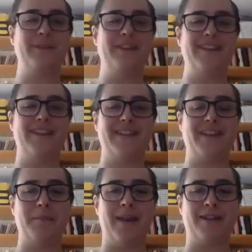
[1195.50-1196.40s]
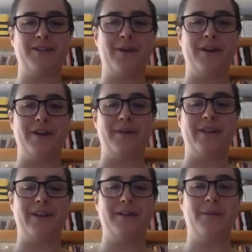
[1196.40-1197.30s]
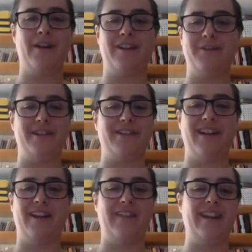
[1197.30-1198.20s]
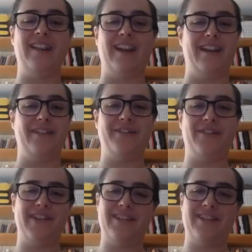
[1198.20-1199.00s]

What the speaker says: really does come back to water. Without water, we don't have any life.